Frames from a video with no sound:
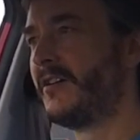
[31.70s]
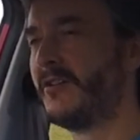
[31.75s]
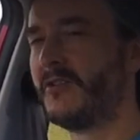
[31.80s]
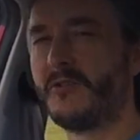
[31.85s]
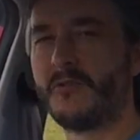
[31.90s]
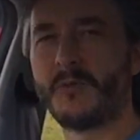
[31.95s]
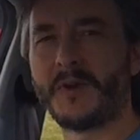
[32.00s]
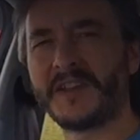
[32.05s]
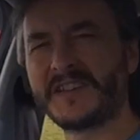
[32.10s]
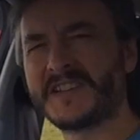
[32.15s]

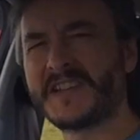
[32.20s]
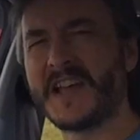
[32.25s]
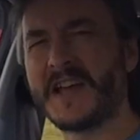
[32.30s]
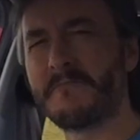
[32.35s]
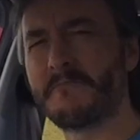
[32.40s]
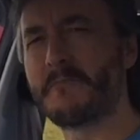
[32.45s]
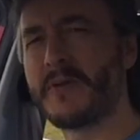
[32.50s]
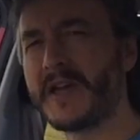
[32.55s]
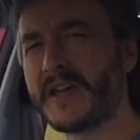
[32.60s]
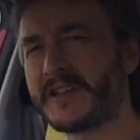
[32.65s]
When I say a
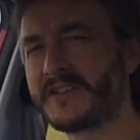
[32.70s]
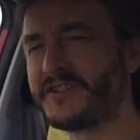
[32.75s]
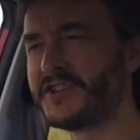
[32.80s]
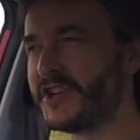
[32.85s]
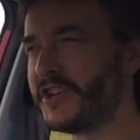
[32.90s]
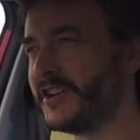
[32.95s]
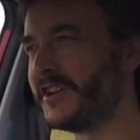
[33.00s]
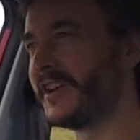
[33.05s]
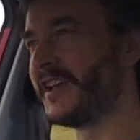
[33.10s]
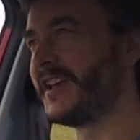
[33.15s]
big
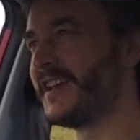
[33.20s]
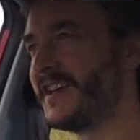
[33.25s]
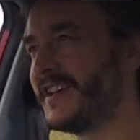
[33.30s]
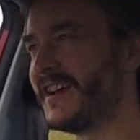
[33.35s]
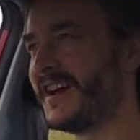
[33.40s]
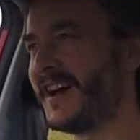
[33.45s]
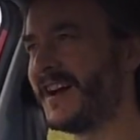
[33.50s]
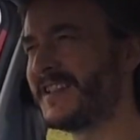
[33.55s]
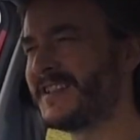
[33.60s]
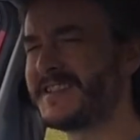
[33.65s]
journey,
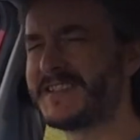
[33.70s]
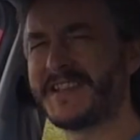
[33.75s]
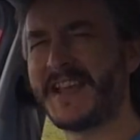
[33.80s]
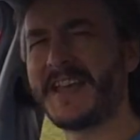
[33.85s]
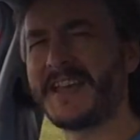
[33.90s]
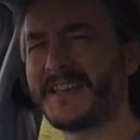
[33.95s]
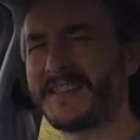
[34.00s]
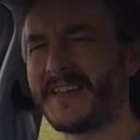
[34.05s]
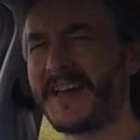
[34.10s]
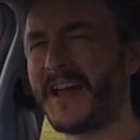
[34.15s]

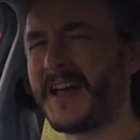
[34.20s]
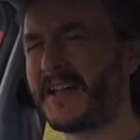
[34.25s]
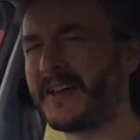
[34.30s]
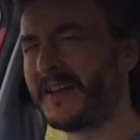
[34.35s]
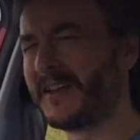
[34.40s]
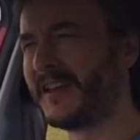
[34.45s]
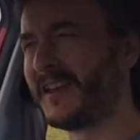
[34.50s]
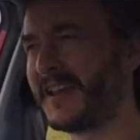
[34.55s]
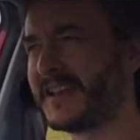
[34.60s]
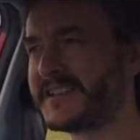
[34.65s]
take that a
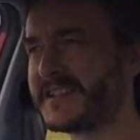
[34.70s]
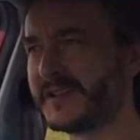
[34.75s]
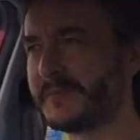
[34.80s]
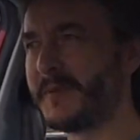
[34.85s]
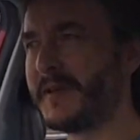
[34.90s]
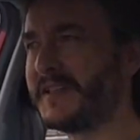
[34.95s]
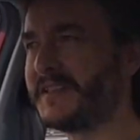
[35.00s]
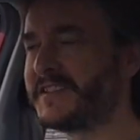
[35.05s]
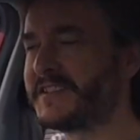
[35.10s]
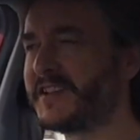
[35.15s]
little
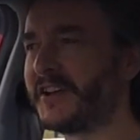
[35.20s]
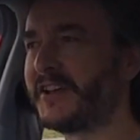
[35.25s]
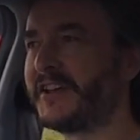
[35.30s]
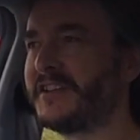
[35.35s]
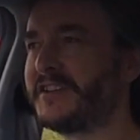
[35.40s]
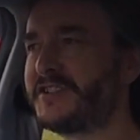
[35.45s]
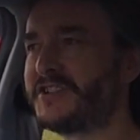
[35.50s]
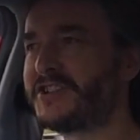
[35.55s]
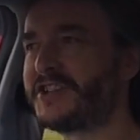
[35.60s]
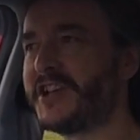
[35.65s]
bit
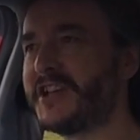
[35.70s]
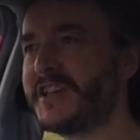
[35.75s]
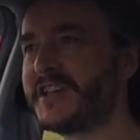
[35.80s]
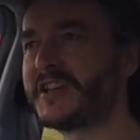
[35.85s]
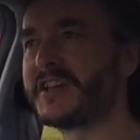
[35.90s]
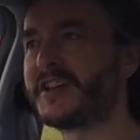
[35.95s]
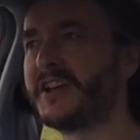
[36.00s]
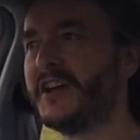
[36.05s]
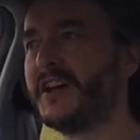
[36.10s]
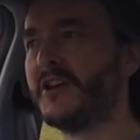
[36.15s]
tongue-in-cheek.
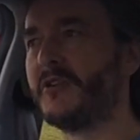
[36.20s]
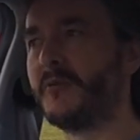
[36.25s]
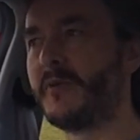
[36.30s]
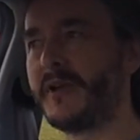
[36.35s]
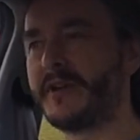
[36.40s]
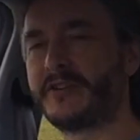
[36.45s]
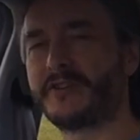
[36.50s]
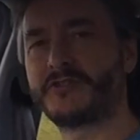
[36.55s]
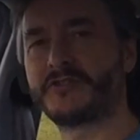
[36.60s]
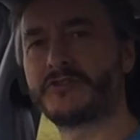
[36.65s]

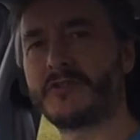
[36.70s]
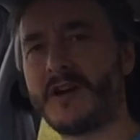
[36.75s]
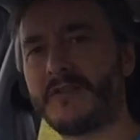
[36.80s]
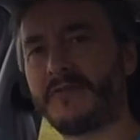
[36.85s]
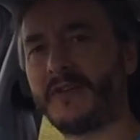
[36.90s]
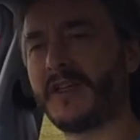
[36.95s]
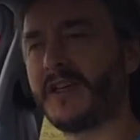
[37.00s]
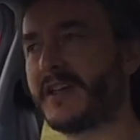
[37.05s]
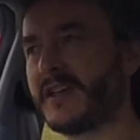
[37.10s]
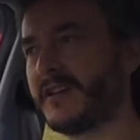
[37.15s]
We're
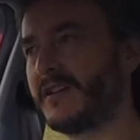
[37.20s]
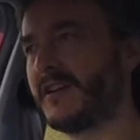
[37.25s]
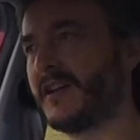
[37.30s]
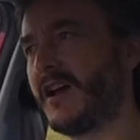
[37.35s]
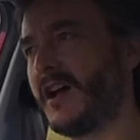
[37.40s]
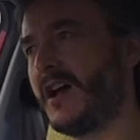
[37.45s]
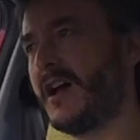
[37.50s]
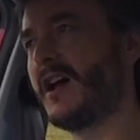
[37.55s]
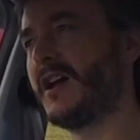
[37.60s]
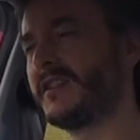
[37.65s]
travelling
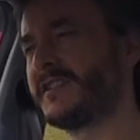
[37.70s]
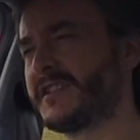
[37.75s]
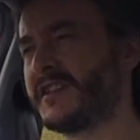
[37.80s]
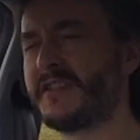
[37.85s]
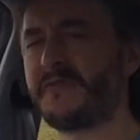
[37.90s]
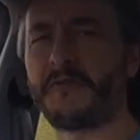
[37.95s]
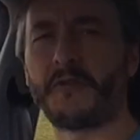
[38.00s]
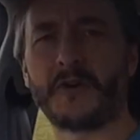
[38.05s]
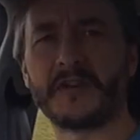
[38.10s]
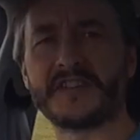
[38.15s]
to
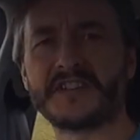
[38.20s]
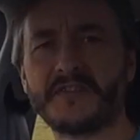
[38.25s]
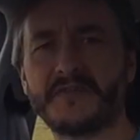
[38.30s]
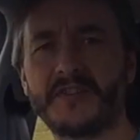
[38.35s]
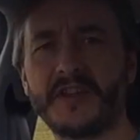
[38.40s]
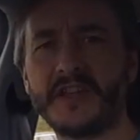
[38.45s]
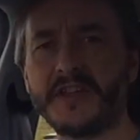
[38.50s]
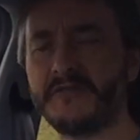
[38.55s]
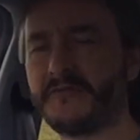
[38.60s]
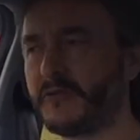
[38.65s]
the Forest of
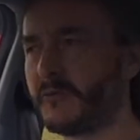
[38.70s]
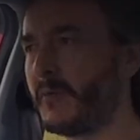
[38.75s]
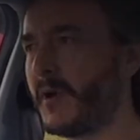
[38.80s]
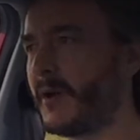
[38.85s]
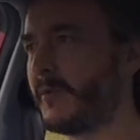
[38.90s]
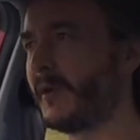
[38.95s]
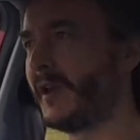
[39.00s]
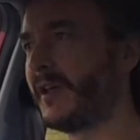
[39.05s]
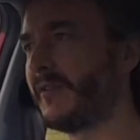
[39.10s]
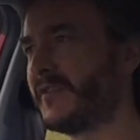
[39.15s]
Dean from
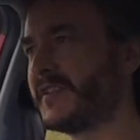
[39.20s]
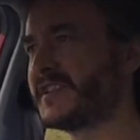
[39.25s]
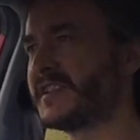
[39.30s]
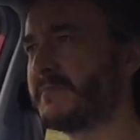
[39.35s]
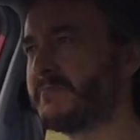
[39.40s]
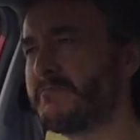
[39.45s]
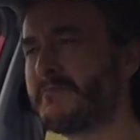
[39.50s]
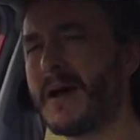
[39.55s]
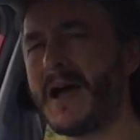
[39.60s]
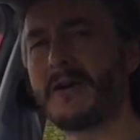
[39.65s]
where we live. It's
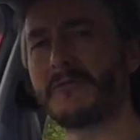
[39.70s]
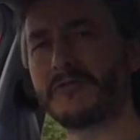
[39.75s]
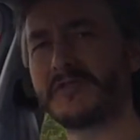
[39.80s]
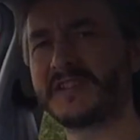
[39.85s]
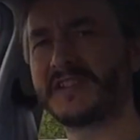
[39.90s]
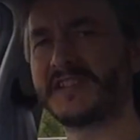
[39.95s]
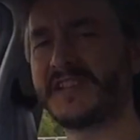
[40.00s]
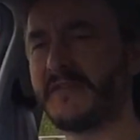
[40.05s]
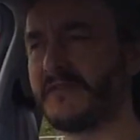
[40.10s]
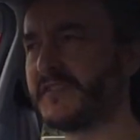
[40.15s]
about
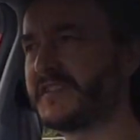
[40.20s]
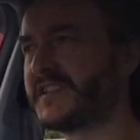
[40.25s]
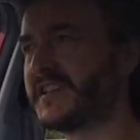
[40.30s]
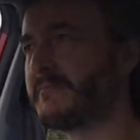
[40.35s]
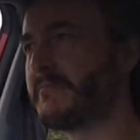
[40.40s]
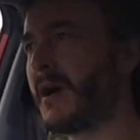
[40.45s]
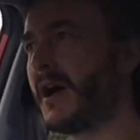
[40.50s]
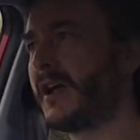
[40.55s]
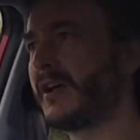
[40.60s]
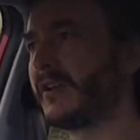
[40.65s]
70
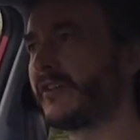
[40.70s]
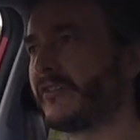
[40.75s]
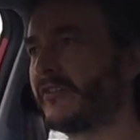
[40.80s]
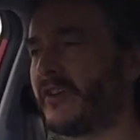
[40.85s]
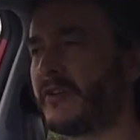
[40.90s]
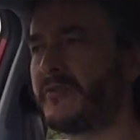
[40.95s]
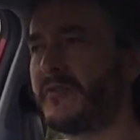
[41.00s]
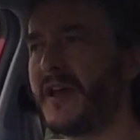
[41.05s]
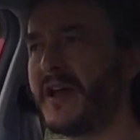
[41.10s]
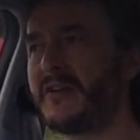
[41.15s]
miles,
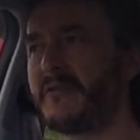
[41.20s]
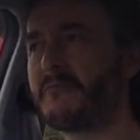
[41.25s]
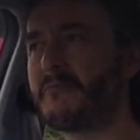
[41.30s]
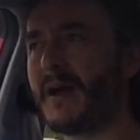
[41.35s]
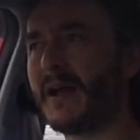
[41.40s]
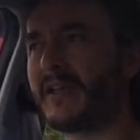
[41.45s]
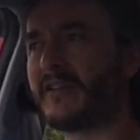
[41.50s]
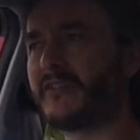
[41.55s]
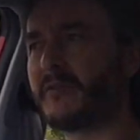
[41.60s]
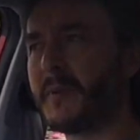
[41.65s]
so there and
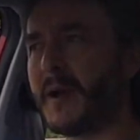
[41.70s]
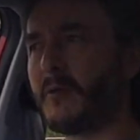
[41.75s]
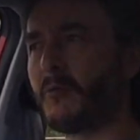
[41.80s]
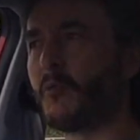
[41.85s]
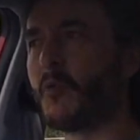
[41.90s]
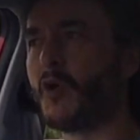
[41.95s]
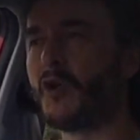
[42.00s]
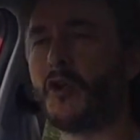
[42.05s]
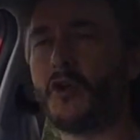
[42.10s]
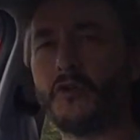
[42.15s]
back it's about
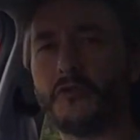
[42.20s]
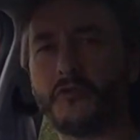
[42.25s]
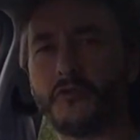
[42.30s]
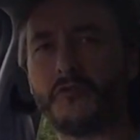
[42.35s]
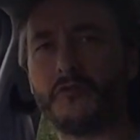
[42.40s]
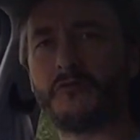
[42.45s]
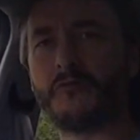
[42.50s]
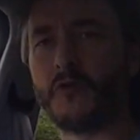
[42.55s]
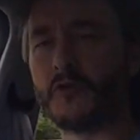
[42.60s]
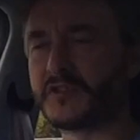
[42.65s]

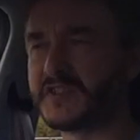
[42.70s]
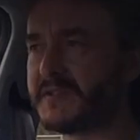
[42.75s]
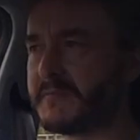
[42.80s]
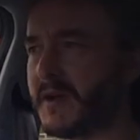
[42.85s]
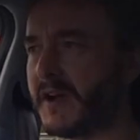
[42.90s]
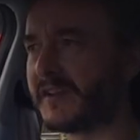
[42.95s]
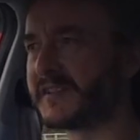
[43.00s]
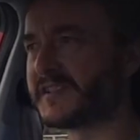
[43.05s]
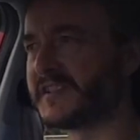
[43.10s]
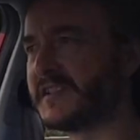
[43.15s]
140
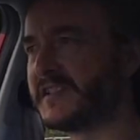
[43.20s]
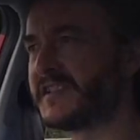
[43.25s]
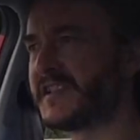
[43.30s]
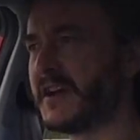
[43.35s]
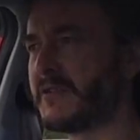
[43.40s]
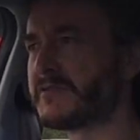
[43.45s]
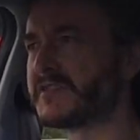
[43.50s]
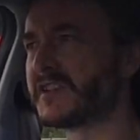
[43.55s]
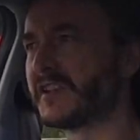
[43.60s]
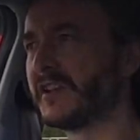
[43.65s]
miles in
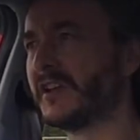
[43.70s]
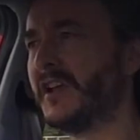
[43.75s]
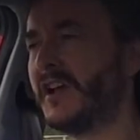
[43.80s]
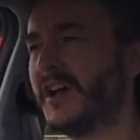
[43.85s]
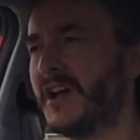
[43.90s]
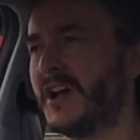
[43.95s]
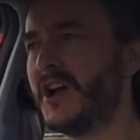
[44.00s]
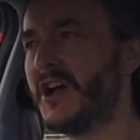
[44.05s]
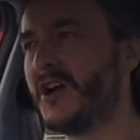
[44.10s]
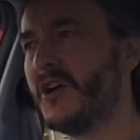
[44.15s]
total,
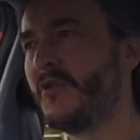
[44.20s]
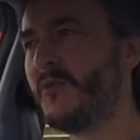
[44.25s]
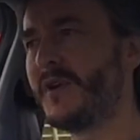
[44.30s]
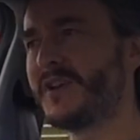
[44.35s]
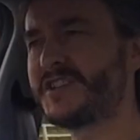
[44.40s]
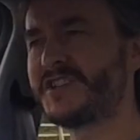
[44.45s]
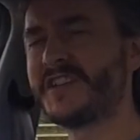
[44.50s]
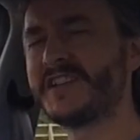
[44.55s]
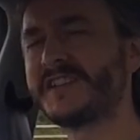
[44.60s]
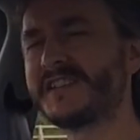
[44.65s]

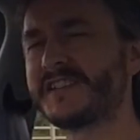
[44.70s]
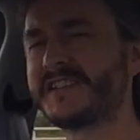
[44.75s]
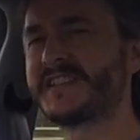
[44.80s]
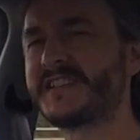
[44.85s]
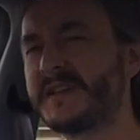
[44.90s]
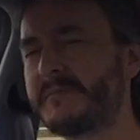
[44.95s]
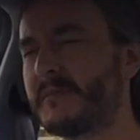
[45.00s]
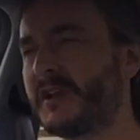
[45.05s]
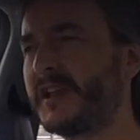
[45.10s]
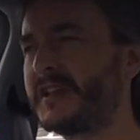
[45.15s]
which is
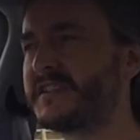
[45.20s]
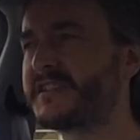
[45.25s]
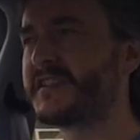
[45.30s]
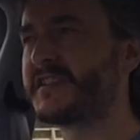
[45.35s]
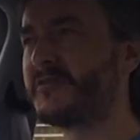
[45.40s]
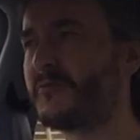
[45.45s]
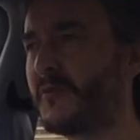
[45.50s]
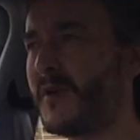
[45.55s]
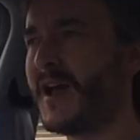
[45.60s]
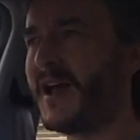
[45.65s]
similar to
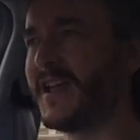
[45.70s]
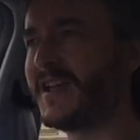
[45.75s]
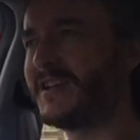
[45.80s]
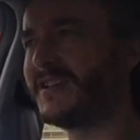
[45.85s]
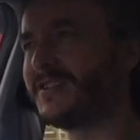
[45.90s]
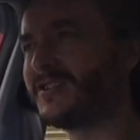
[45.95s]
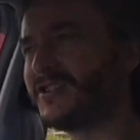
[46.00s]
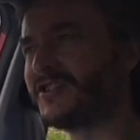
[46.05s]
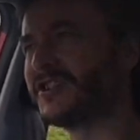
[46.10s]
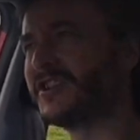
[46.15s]
the
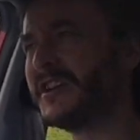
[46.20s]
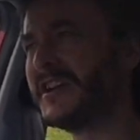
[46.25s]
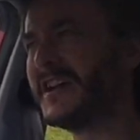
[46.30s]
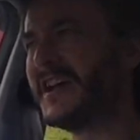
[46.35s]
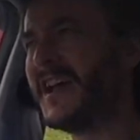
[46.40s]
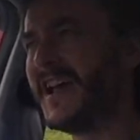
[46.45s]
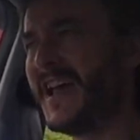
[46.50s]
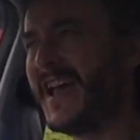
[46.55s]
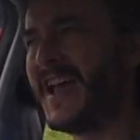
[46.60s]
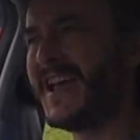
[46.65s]
range.
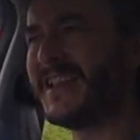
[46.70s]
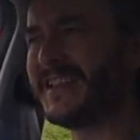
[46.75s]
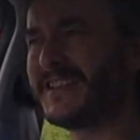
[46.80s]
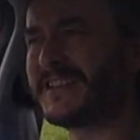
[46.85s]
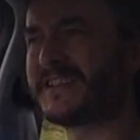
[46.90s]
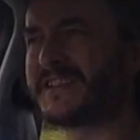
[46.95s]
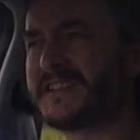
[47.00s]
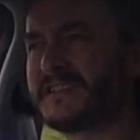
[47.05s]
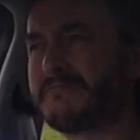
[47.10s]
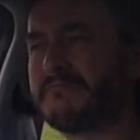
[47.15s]

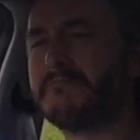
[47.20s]
It's,